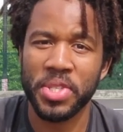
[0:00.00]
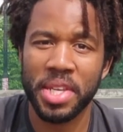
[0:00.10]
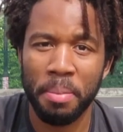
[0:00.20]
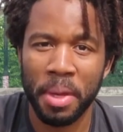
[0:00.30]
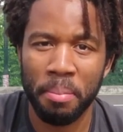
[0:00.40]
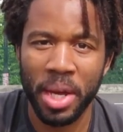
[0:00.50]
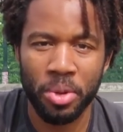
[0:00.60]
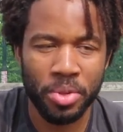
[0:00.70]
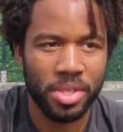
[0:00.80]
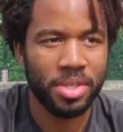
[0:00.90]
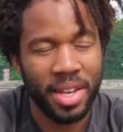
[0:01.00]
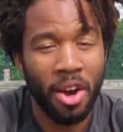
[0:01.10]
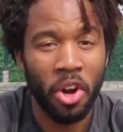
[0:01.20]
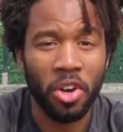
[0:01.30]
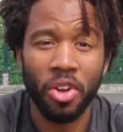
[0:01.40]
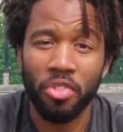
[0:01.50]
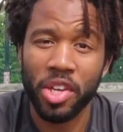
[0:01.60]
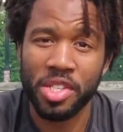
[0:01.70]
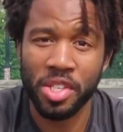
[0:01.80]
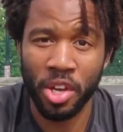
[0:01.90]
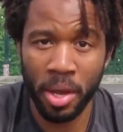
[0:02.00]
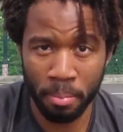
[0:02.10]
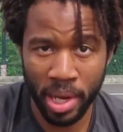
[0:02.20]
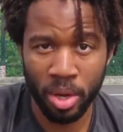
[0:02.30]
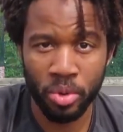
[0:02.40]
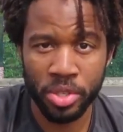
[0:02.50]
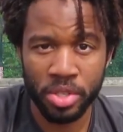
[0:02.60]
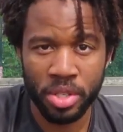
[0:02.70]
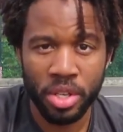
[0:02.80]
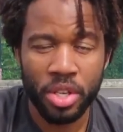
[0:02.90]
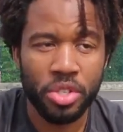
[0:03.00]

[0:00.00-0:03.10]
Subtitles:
you're skipping backwards. Now our clock face is going backwards.